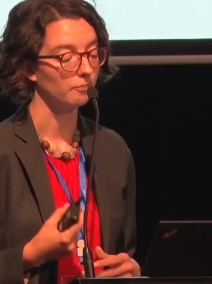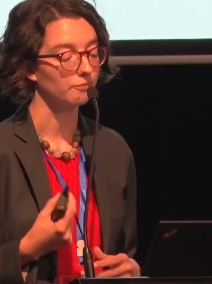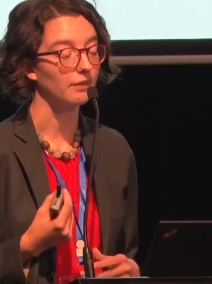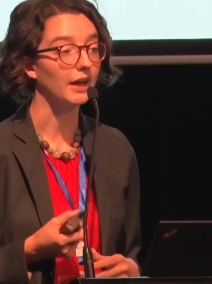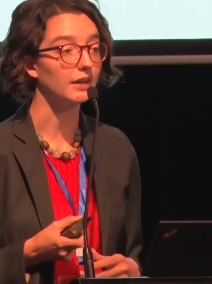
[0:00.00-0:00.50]

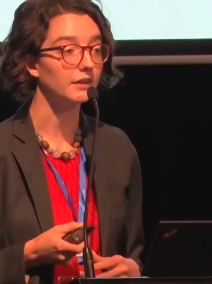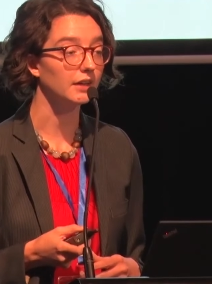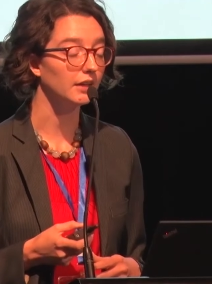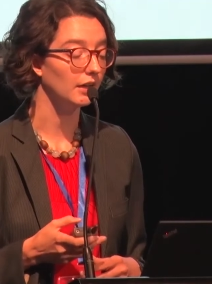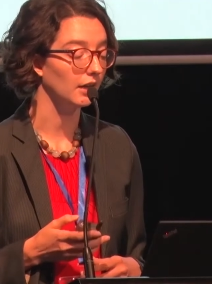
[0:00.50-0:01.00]

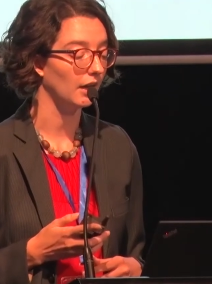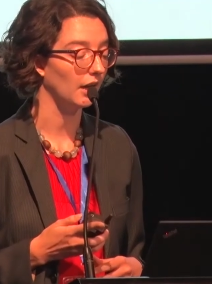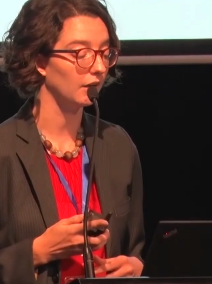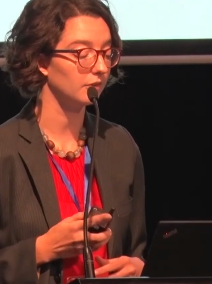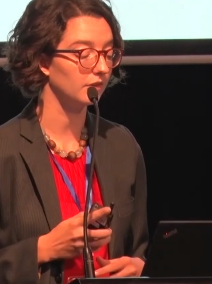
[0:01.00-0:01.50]
Finally,
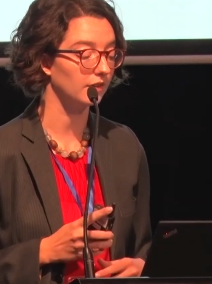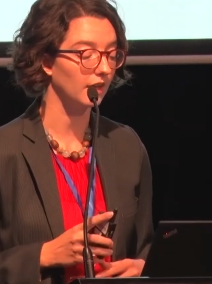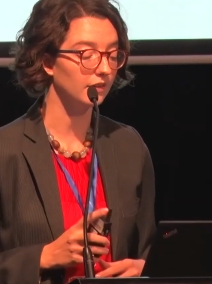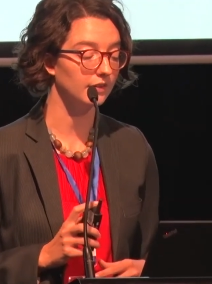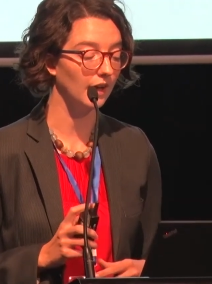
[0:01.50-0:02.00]
I've
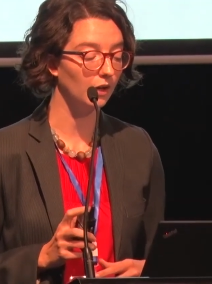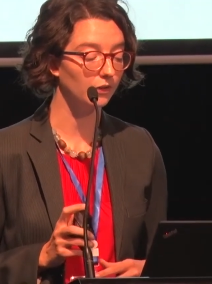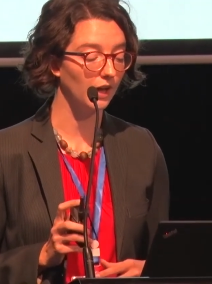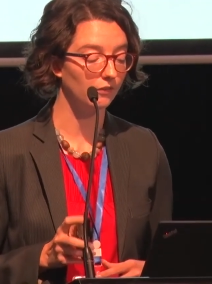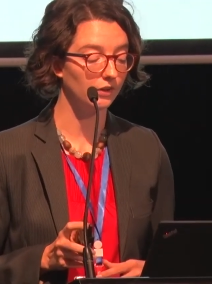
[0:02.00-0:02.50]
discussed how
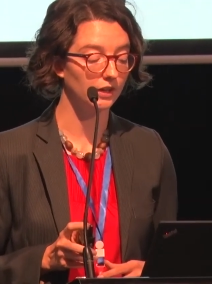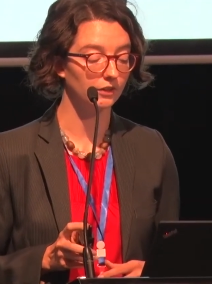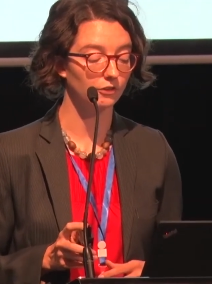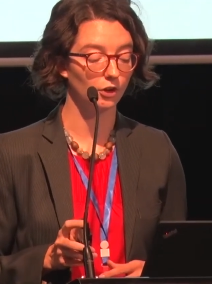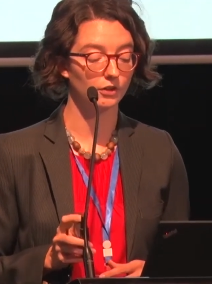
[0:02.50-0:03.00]
the
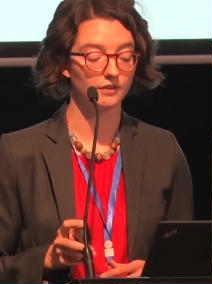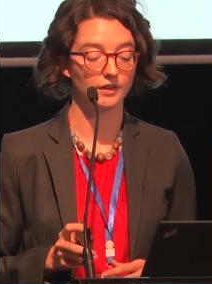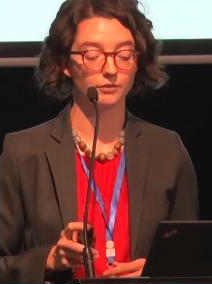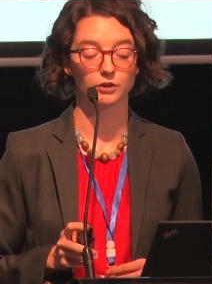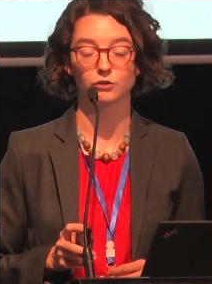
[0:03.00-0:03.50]
evidence on
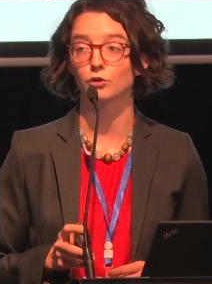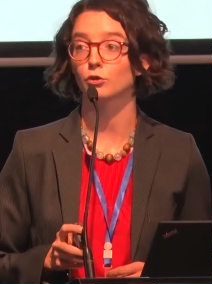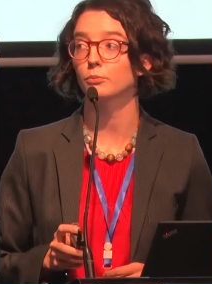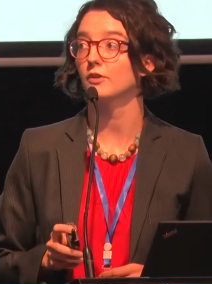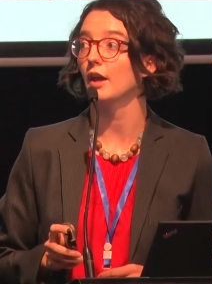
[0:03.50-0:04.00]
savings
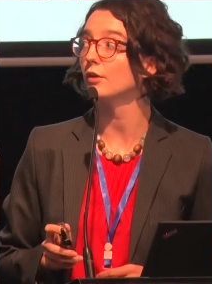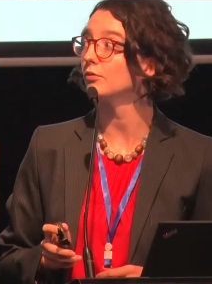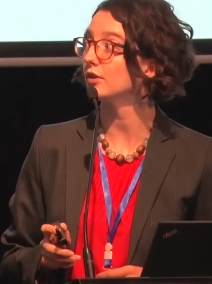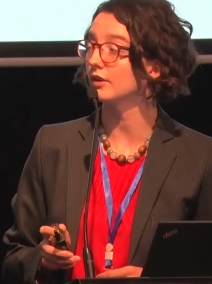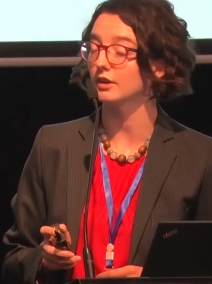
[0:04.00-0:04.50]
groups
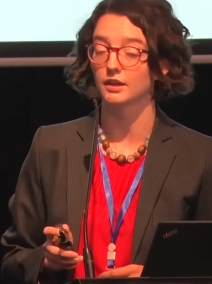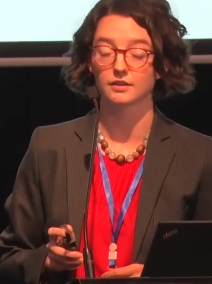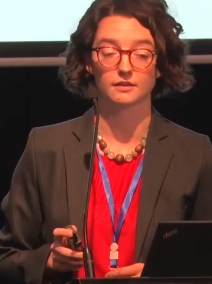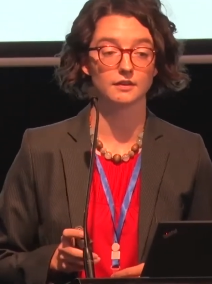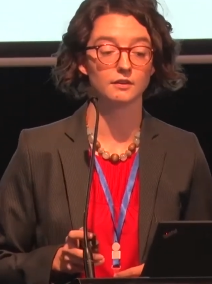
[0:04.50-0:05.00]
and
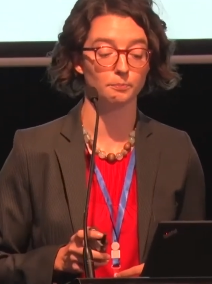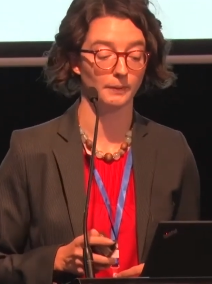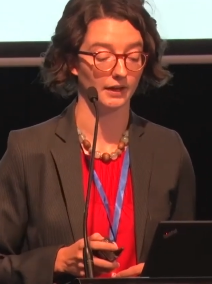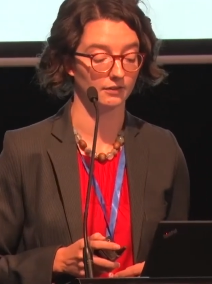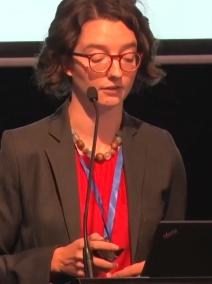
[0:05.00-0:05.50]
resilience is
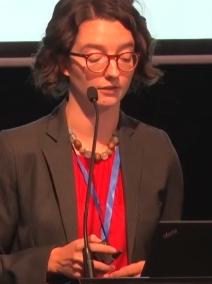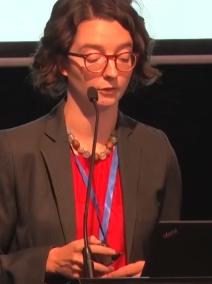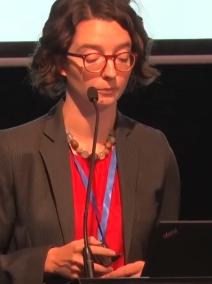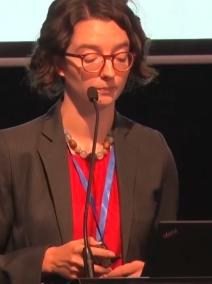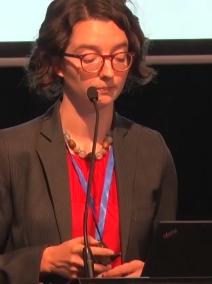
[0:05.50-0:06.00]
mixed.
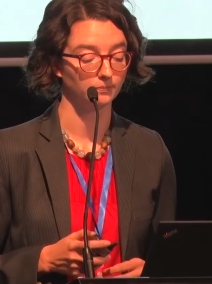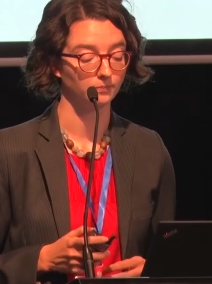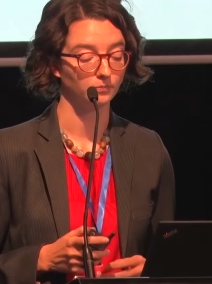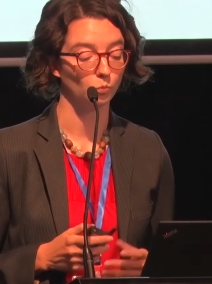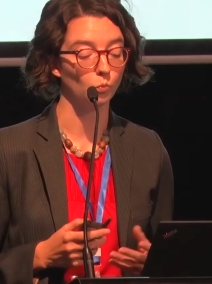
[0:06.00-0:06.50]

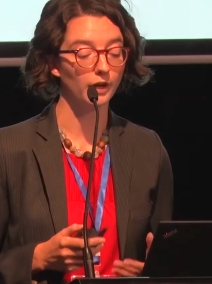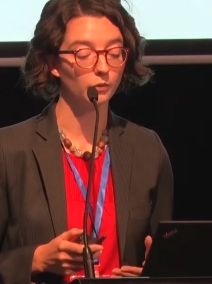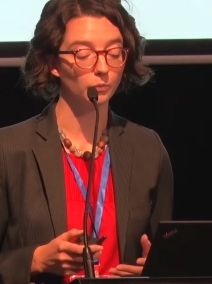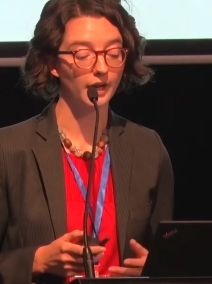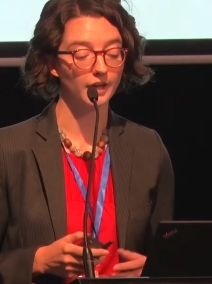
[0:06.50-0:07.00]

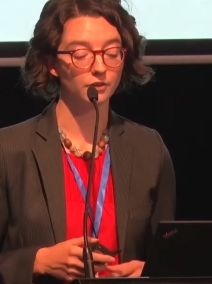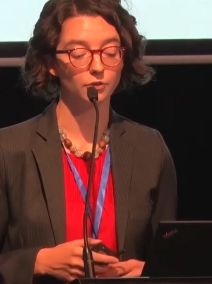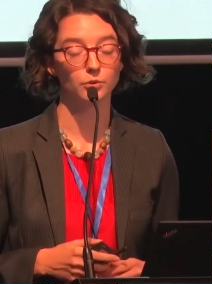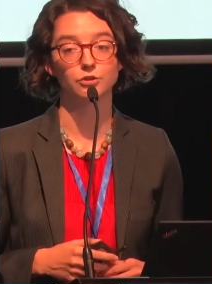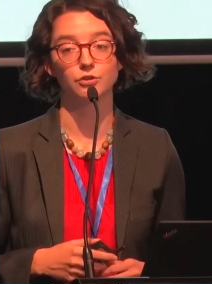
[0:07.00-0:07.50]
One way
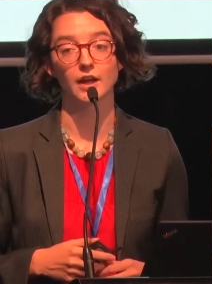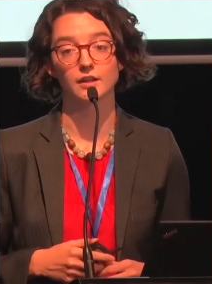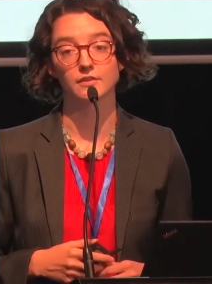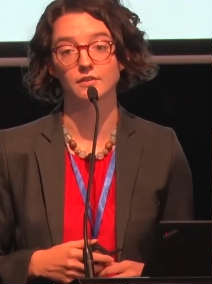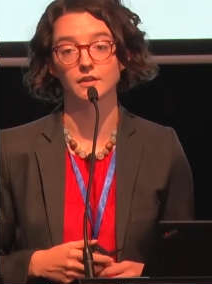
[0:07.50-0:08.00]
to
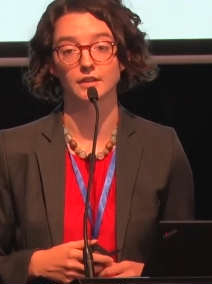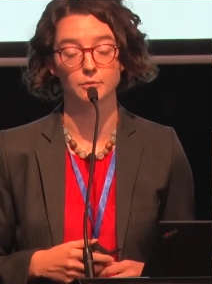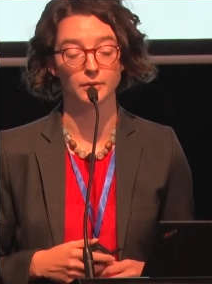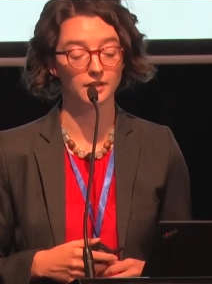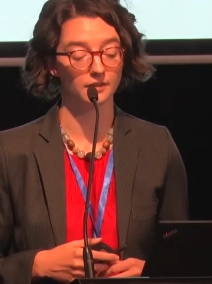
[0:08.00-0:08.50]
address the
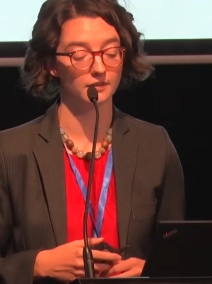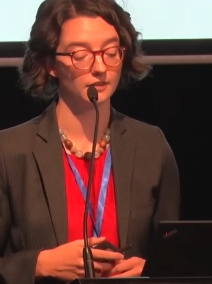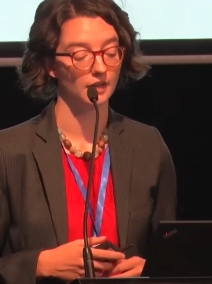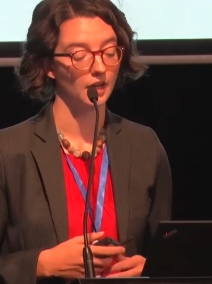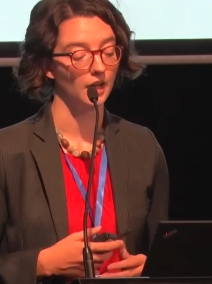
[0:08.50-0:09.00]

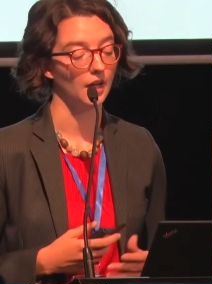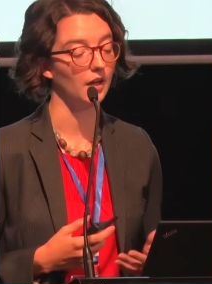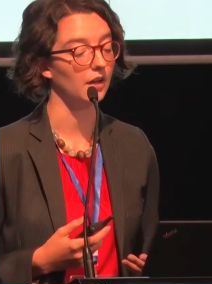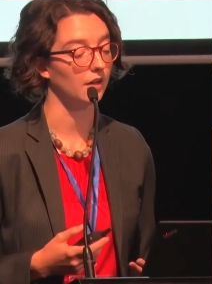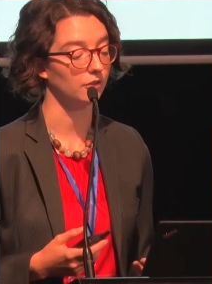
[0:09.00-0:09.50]
limits
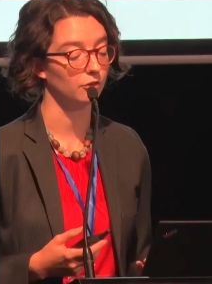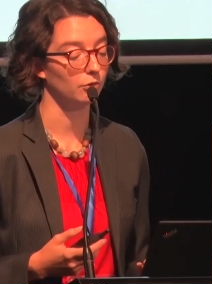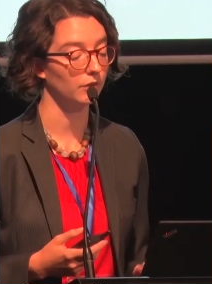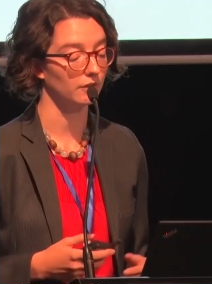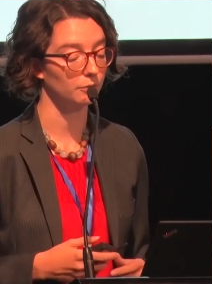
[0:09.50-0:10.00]

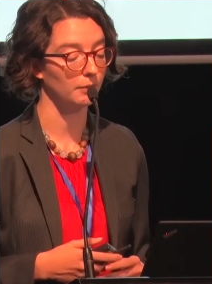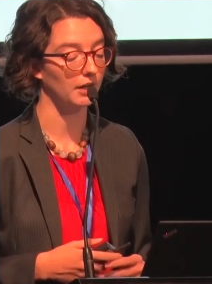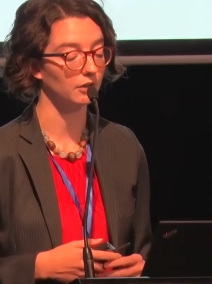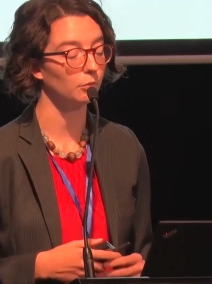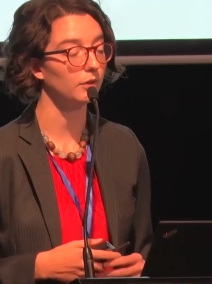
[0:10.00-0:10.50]
to this
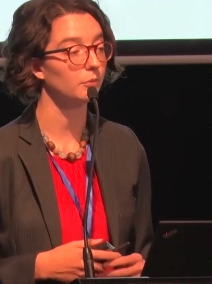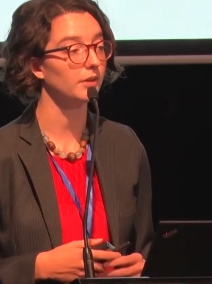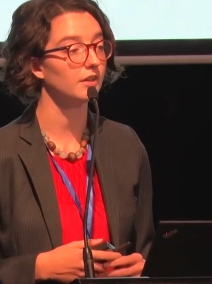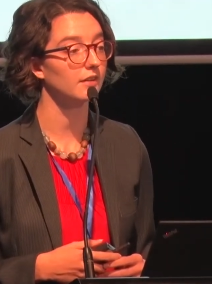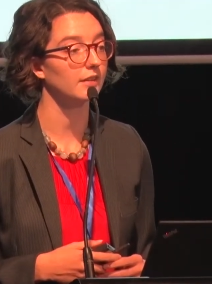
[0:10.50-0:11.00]
model would
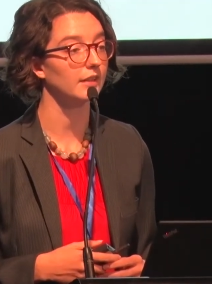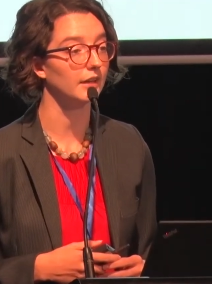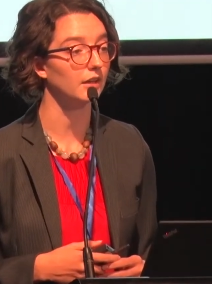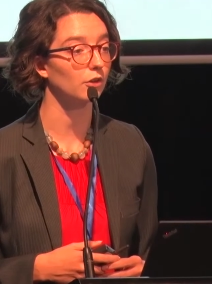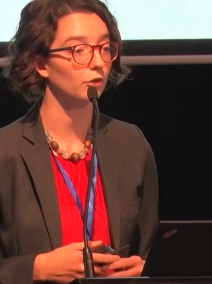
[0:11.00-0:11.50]
be to
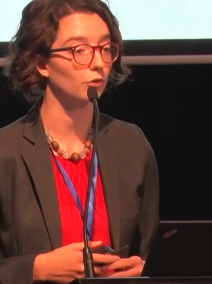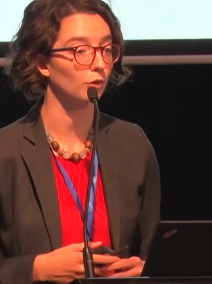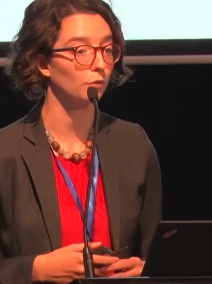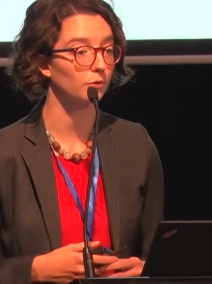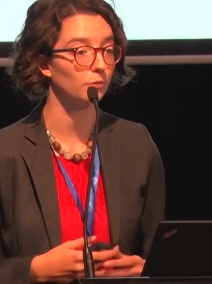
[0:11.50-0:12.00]
link
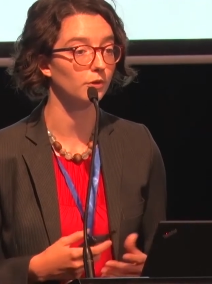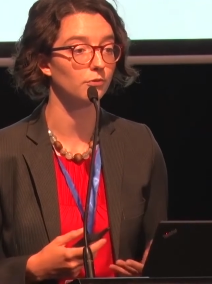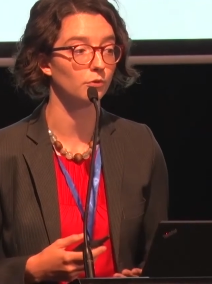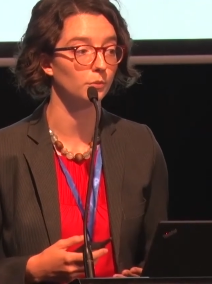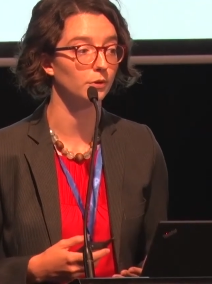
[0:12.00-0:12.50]
groups
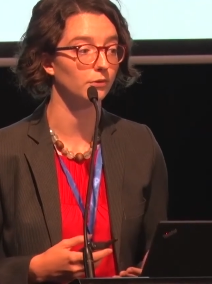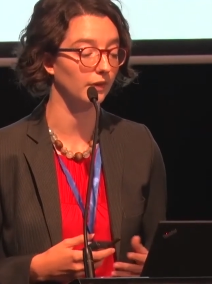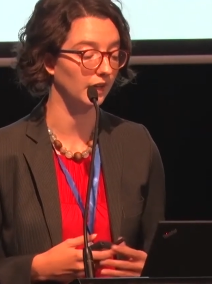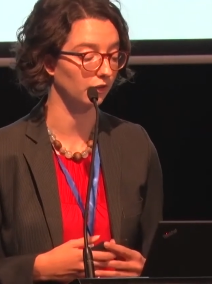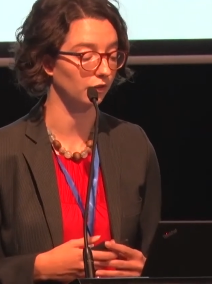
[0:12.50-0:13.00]
with formal
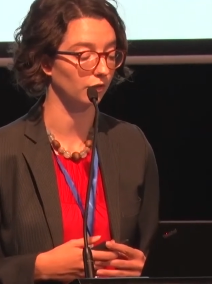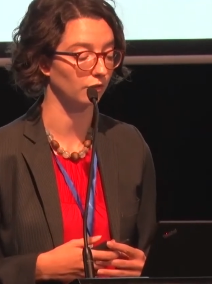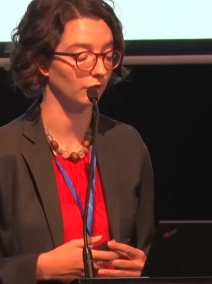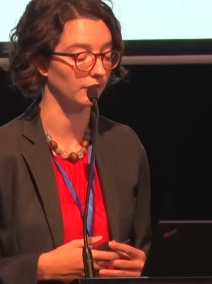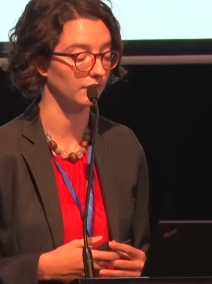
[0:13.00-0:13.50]
financial
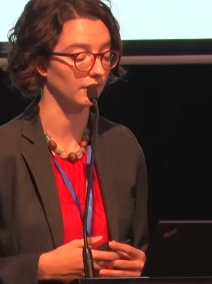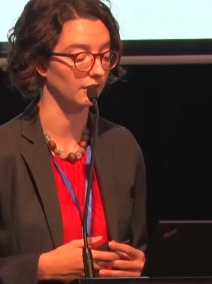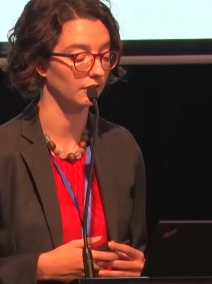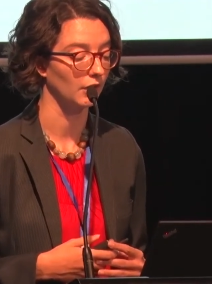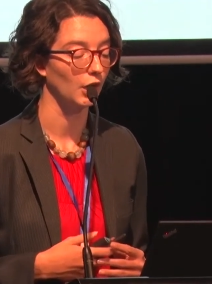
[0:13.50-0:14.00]

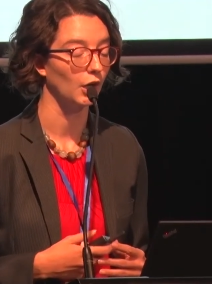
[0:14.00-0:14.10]
services